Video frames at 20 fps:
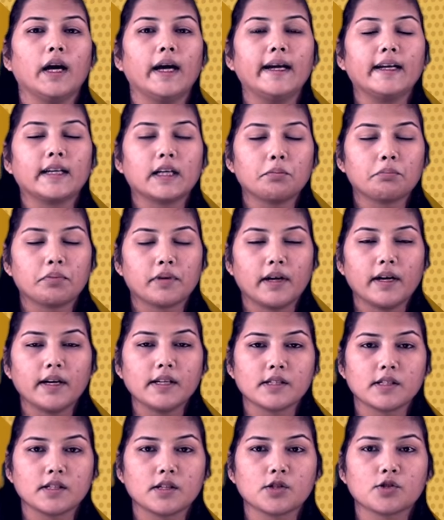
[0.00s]
it
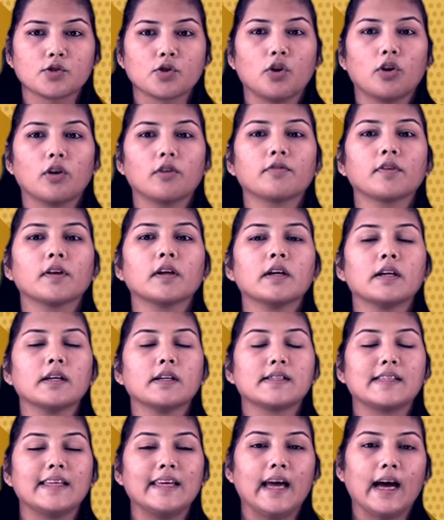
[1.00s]
comprises of
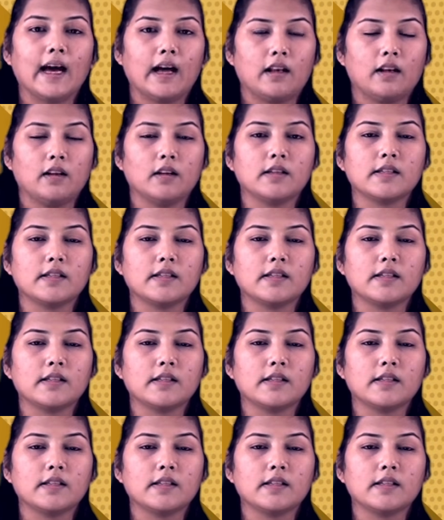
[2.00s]
Cl.